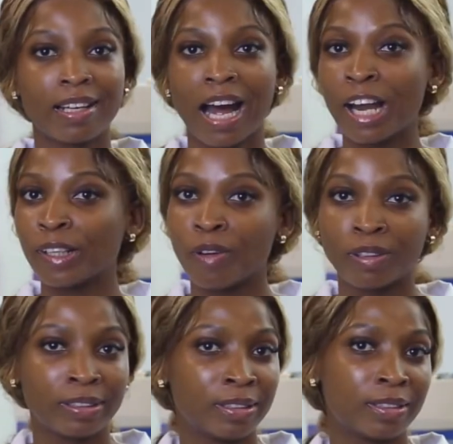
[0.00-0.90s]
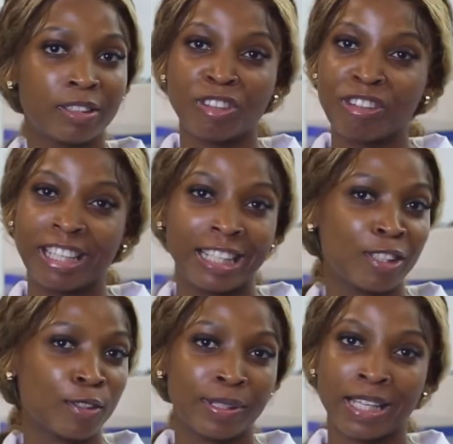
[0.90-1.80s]
hand-on training,
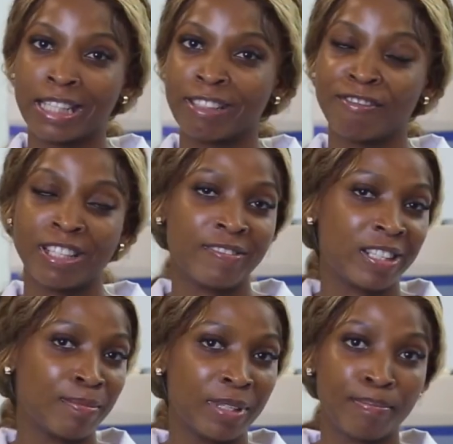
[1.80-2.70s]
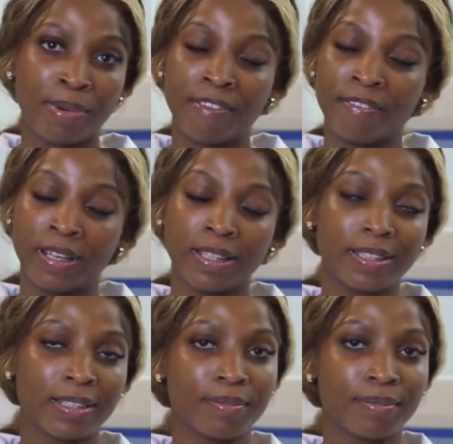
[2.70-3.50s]
so it has really, really been perfect.